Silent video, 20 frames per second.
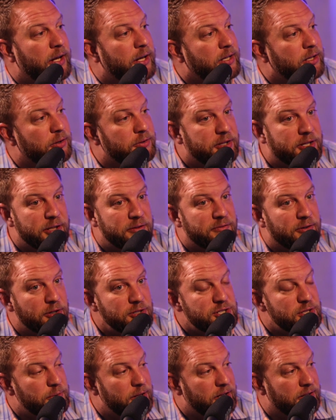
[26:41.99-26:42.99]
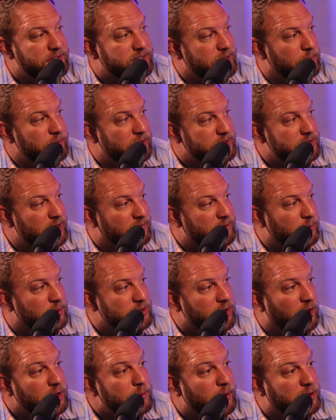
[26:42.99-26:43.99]
You know, the conversion rate on some of the stuff that we're
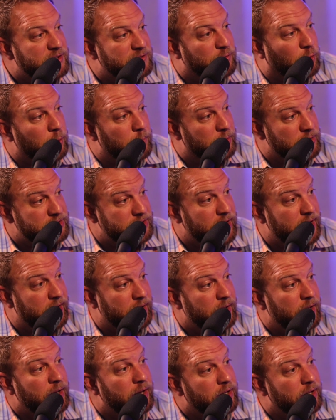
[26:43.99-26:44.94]
talking about is four percent.